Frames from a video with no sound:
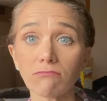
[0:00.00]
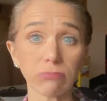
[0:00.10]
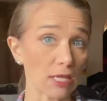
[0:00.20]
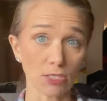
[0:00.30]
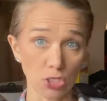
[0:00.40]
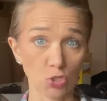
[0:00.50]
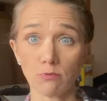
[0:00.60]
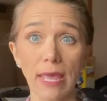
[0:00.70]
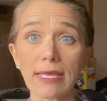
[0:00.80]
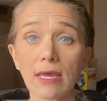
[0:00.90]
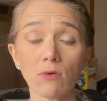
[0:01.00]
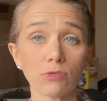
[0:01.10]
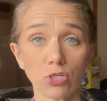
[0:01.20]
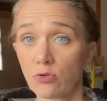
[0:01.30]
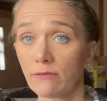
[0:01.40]
Like, did you make
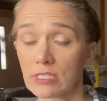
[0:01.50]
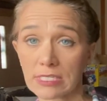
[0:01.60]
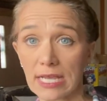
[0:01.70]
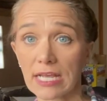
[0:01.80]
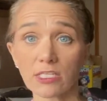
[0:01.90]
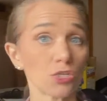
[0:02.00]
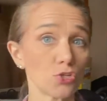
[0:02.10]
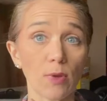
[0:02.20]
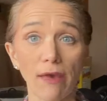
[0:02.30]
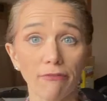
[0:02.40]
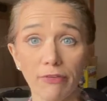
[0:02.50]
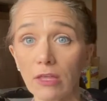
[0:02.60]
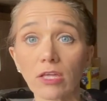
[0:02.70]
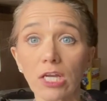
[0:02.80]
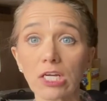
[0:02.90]
it? Did you have success? Did you have
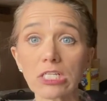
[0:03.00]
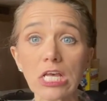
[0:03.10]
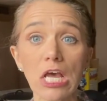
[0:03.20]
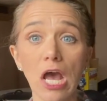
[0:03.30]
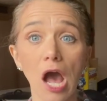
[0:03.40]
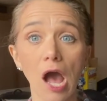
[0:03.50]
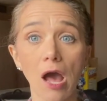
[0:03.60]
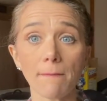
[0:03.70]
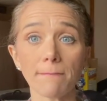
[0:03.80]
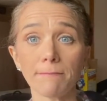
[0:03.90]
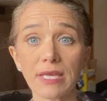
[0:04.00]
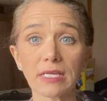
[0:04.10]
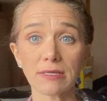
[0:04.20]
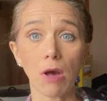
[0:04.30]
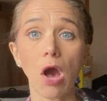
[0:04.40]
failures? Um,
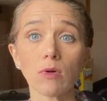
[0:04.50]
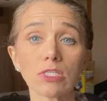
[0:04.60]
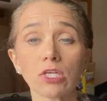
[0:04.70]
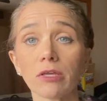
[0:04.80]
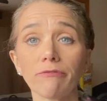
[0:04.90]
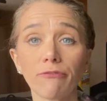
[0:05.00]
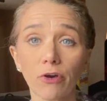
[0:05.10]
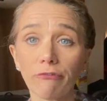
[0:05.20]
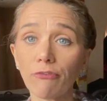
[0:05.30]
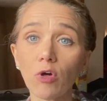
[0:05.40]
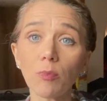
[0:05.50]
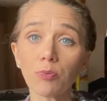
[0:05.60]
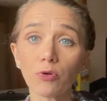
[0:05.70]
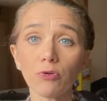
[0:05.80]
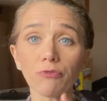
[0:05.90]
because I'm always looking for
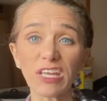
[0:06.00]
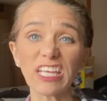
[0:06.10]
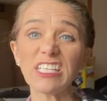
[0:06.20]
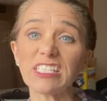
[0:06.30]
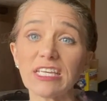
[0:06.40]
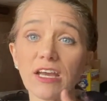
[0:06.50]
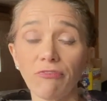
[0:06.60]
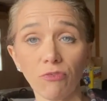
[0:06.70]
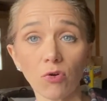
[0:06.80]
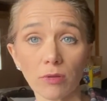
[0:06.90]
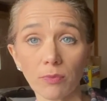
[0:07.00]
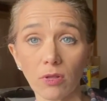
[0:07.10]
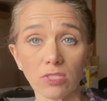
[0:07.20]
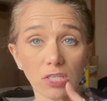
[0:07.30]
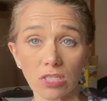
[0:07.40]
foolproof, easy,
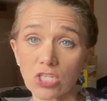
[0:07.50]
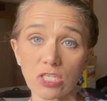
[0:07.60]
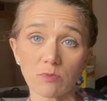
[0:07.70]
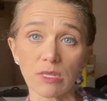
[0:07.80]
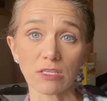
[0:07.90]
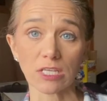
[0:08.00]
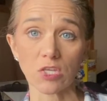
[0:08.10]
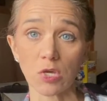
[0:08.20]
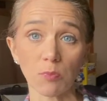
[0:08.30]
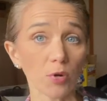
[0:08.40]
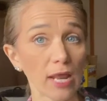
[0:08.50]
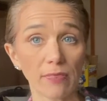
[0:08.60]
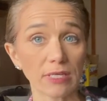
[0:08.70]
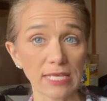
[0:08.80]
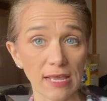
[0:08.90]
affordable, delicious meals that you can put
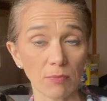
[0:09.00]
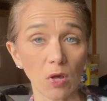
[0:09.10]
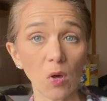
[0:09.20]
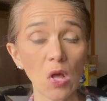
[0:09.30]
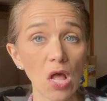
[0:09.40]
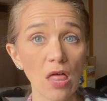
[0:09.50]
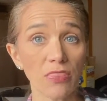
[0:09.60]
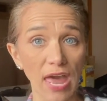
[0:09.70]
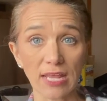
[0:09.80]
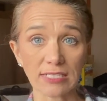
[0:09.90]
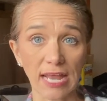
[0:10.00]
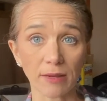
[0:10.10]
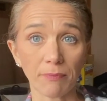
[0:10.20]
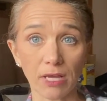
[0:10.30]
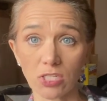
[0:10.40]
on the table that is
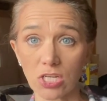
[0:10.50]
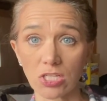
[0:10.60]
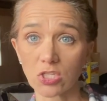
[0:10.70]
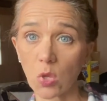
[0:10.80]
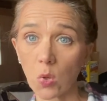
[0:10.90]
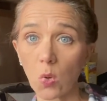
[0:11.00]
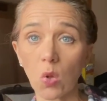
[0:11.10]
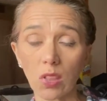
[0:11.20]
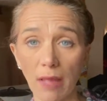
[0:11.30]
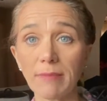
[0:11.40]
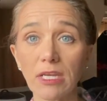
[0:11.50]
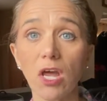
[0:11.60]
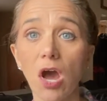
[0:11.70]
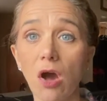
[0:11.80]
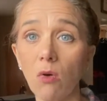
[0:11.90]
on a budget. So let me
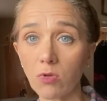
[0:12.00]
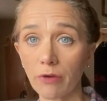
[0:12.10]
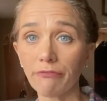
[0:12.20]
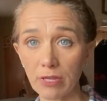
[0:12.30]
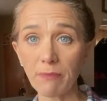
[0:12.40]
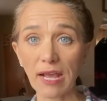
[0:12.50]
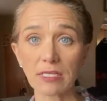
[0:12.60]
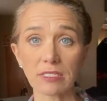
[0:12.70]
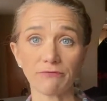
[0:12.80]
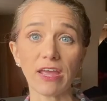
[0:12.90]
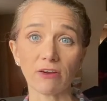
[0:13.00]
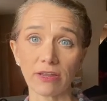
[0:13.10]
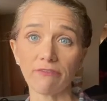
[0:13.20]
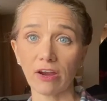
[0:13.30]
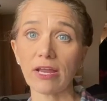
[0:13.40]
know. Your feedback is
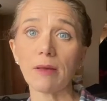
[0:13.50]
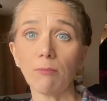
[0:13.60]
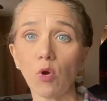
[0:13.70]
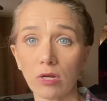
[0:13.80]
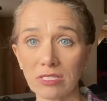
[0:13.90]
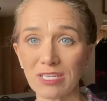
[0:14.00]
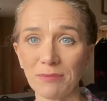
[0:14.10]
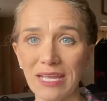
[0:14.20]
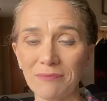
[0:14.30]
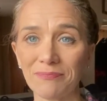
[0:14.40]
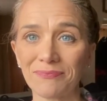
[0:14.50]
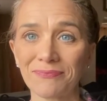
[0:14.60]
very, very important to me.